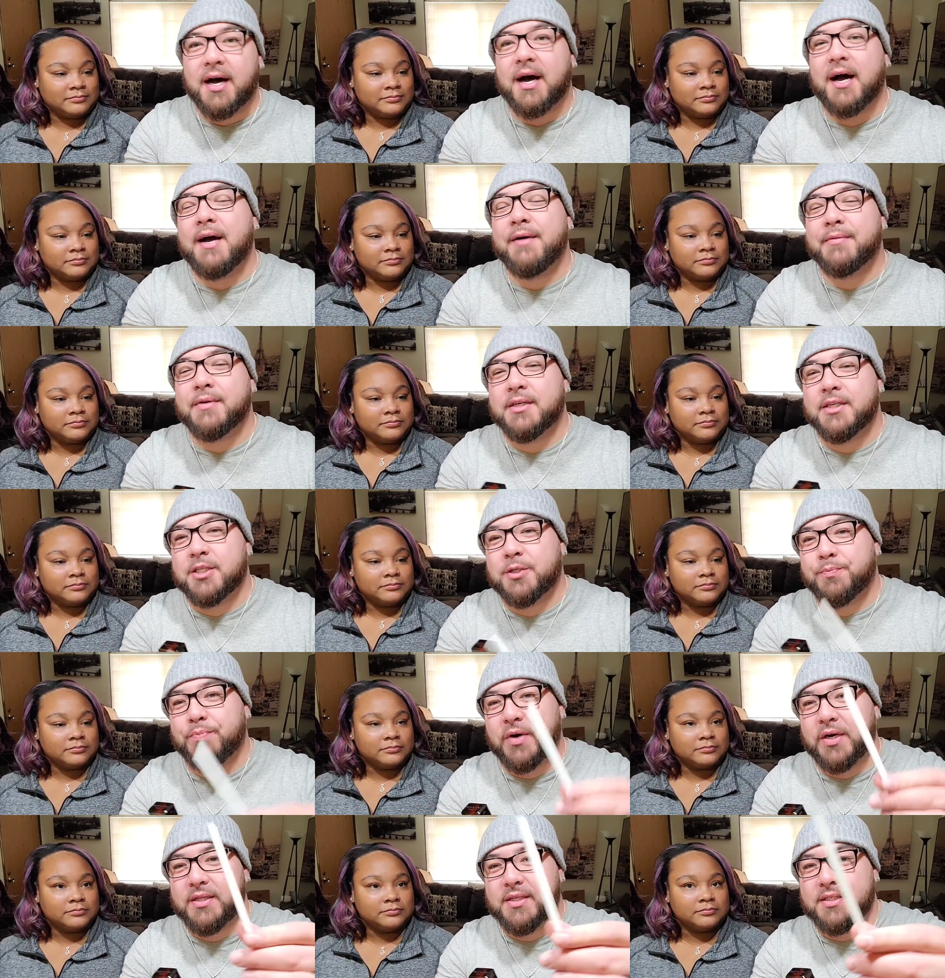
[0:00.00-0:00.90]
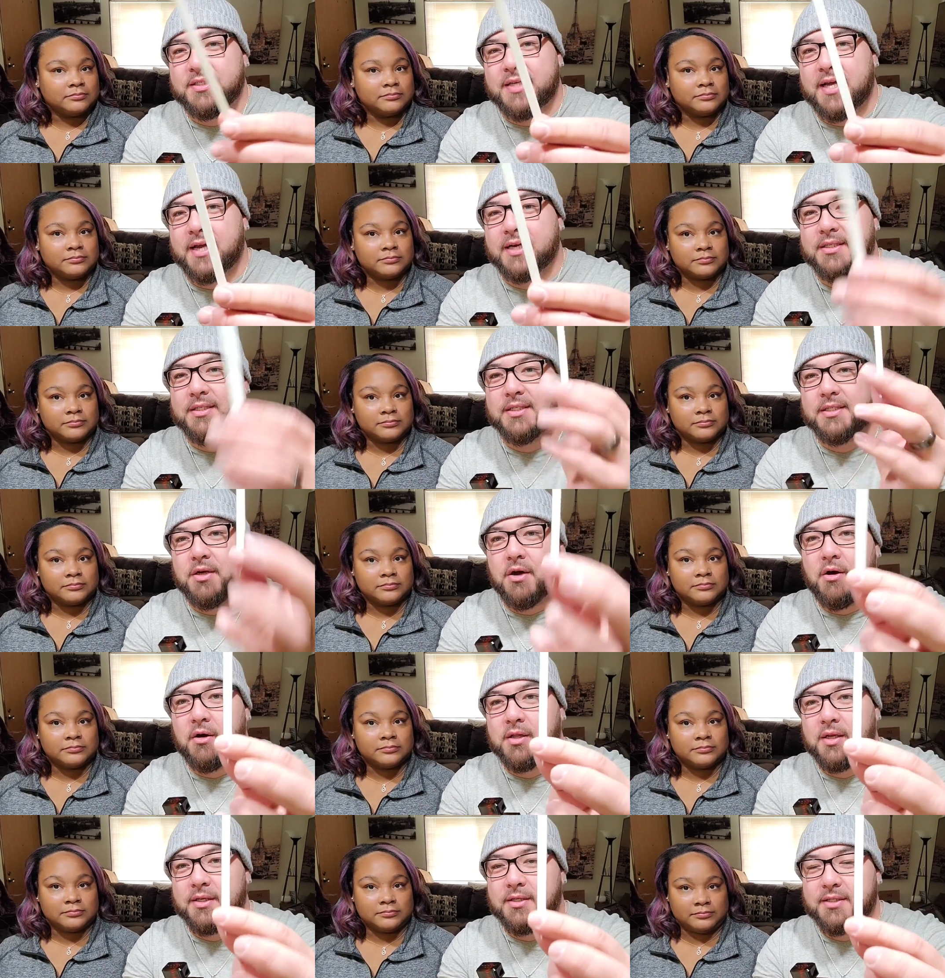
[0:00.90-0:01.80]
Speaker 1: I'm going to spray these actually
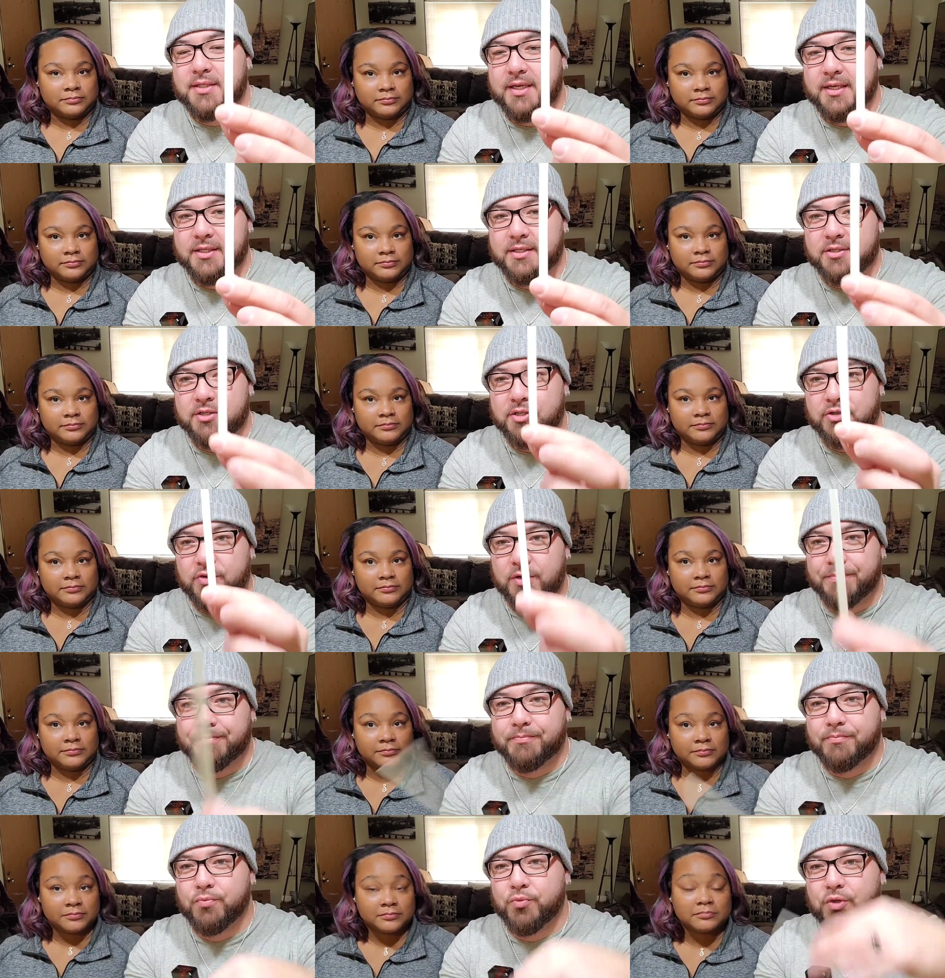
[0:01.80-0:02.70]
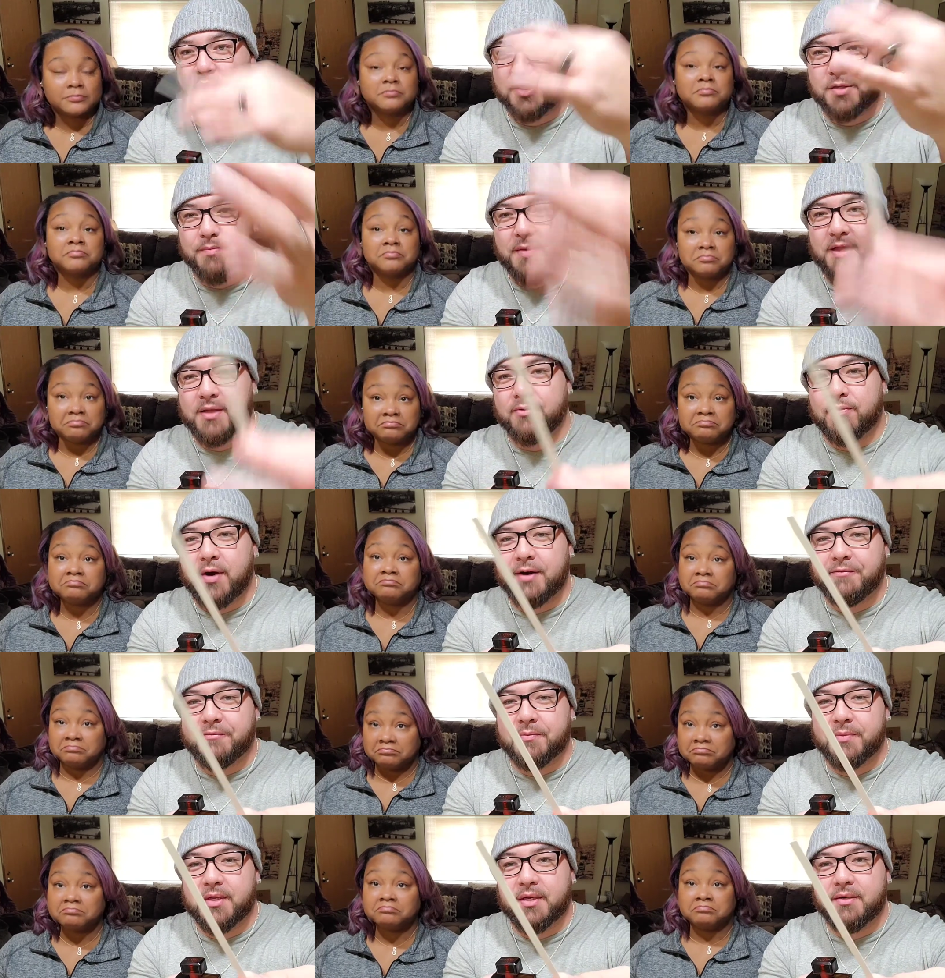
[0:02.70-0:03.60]
all on the tester strip. We'll smell it
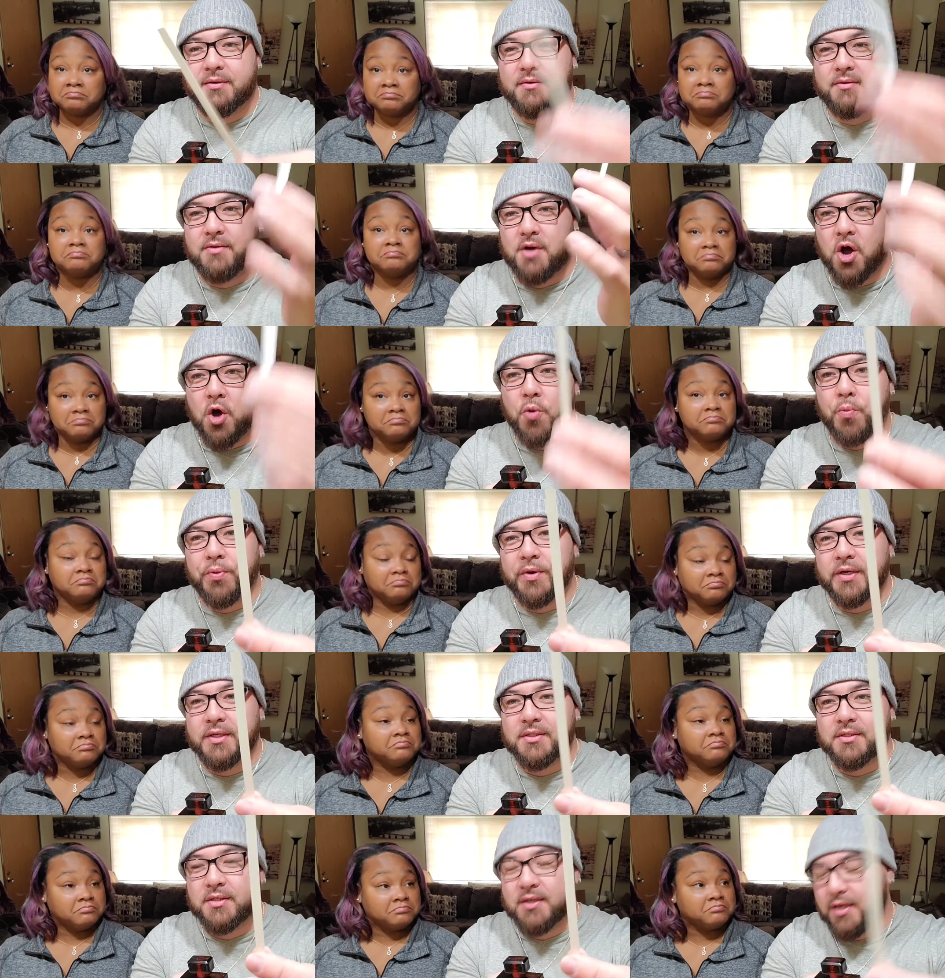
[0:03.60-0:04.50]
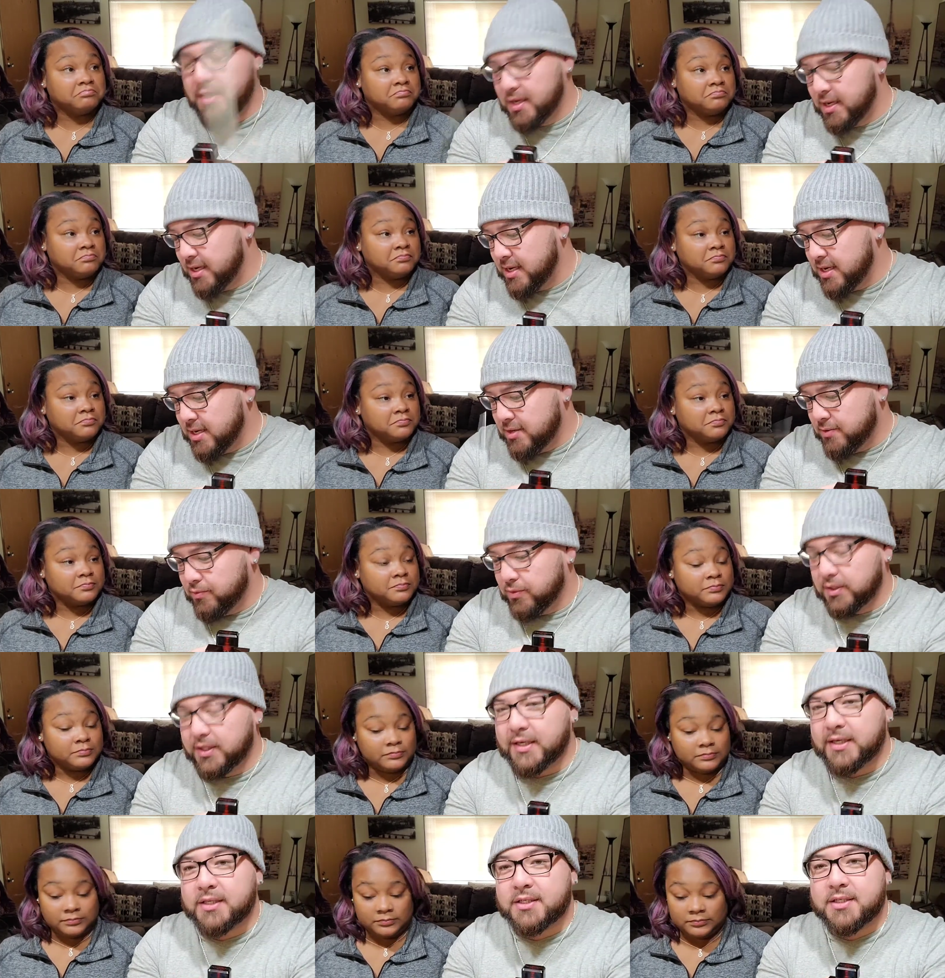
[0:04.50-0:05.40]
right from the opening.
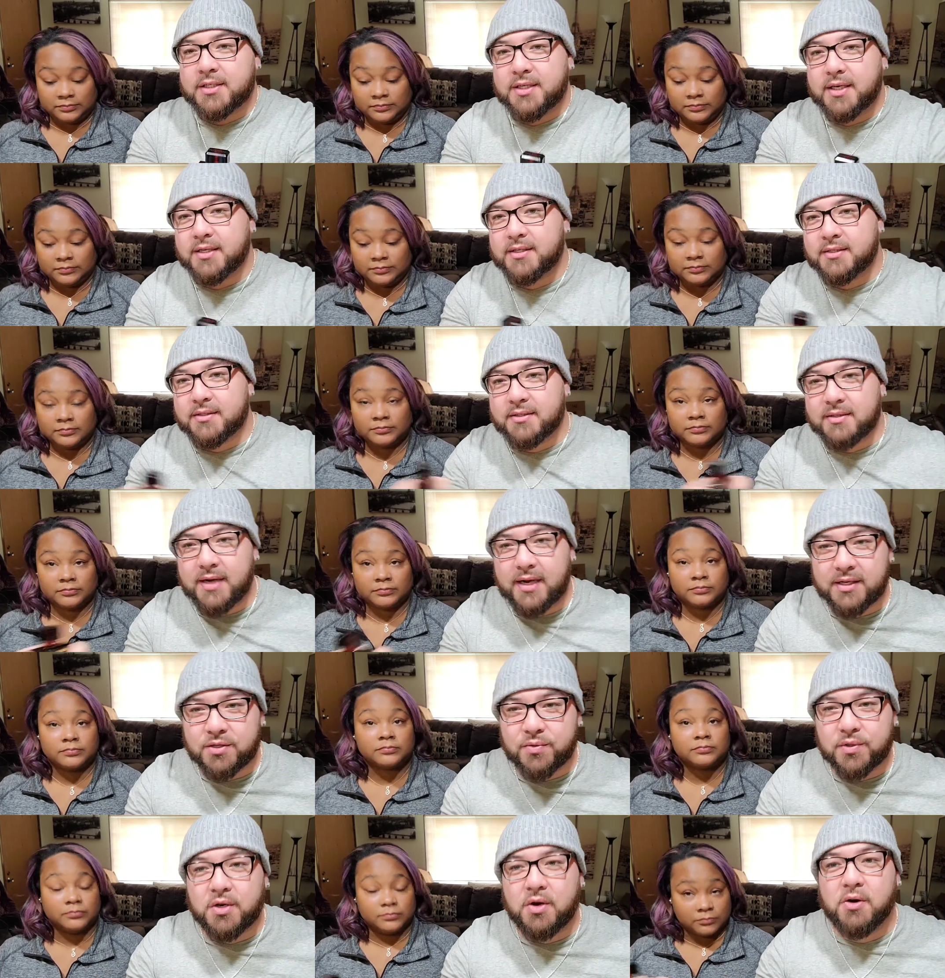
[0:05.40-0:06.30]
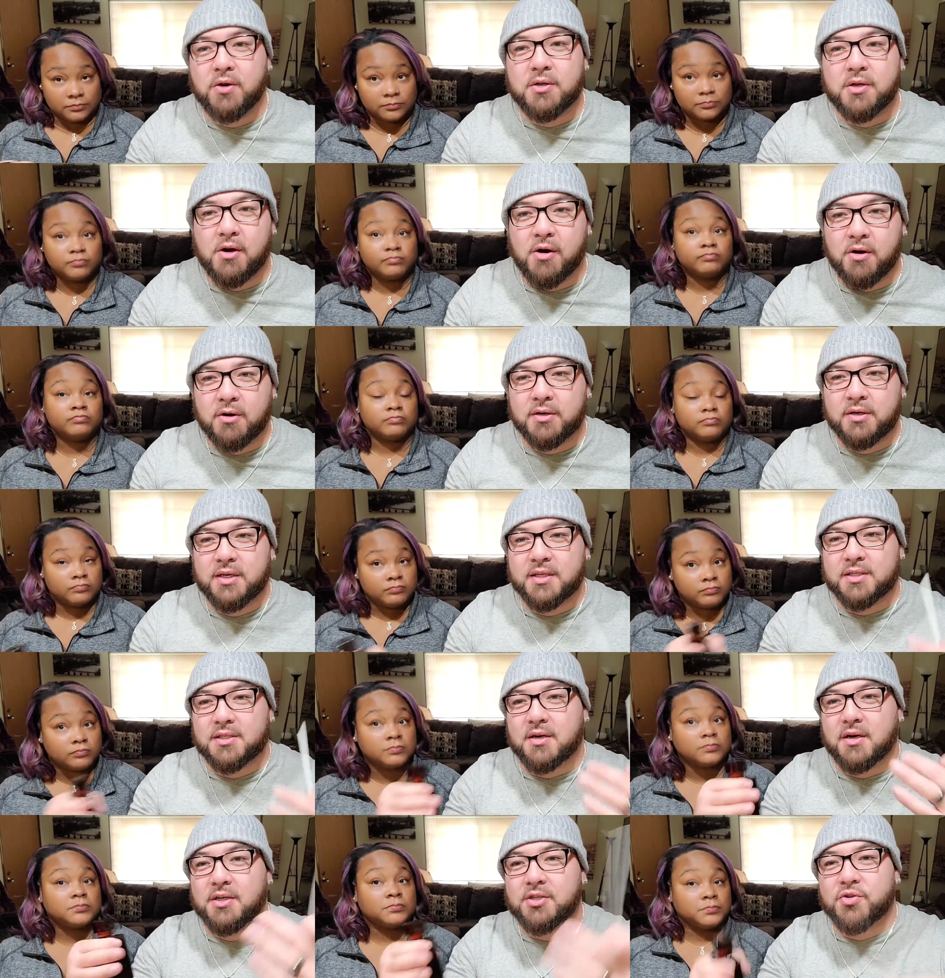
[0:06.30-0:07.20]
We'll let it sit, and as we go along, they'll
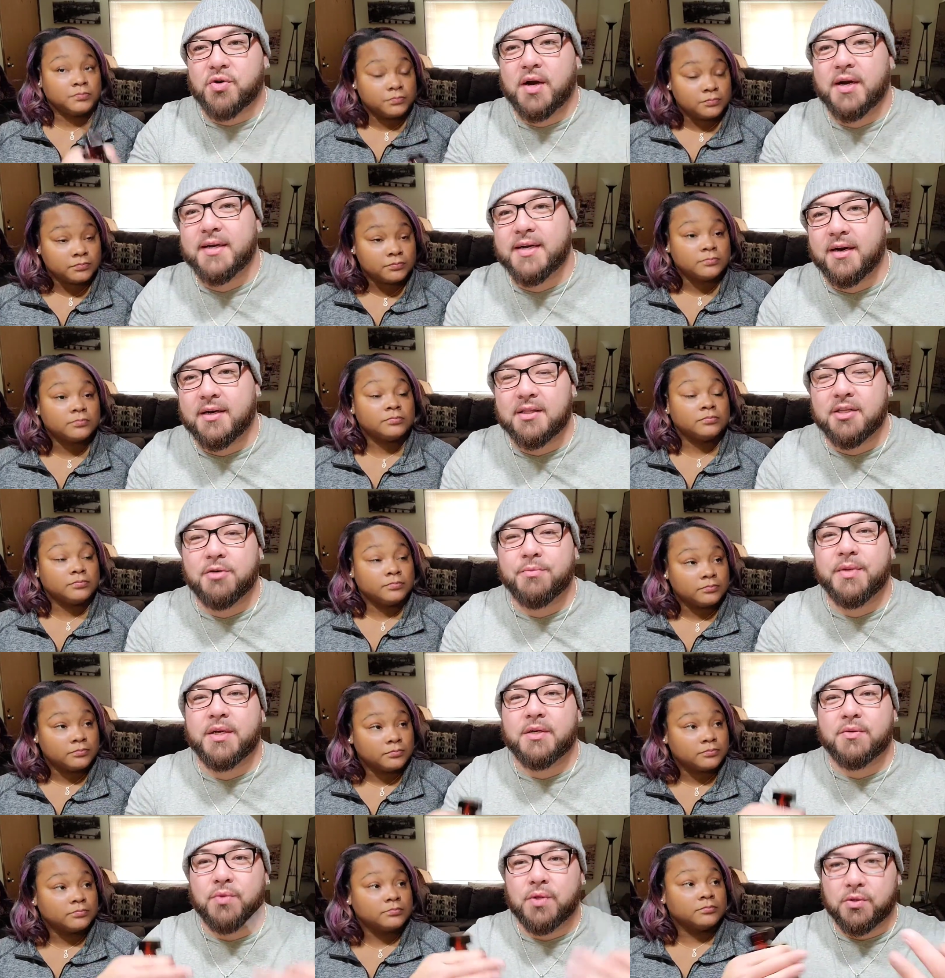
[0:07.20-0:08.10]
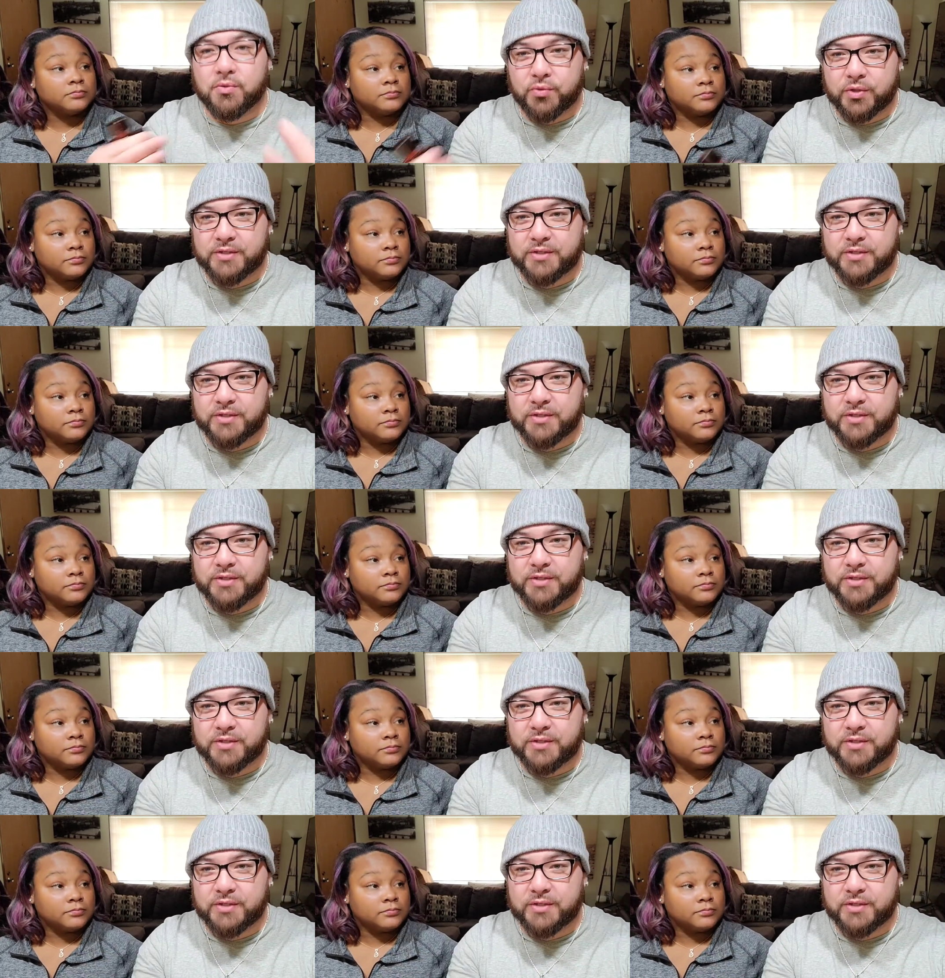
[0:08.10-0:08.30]
start drying down a little bit, and we'll